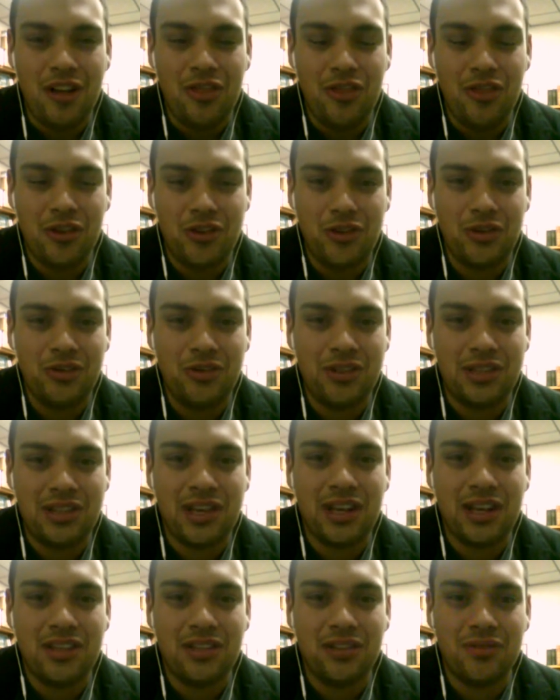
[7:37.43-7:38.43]
The two
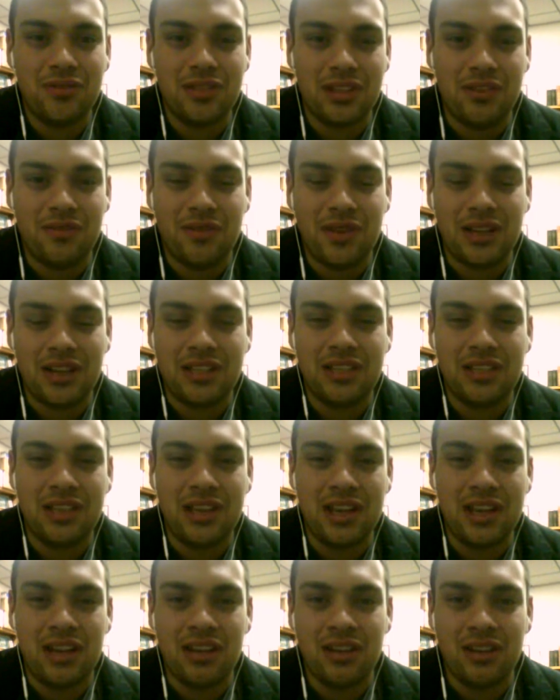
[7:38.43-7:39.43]
detectives
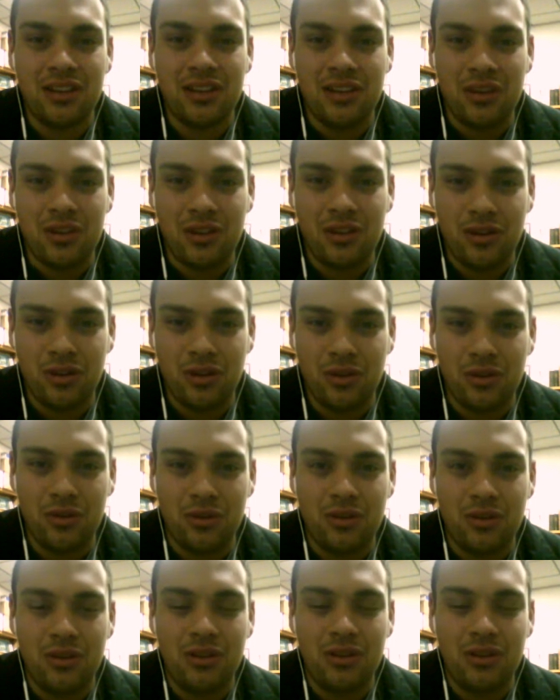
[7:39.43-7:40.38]
investigating Cole.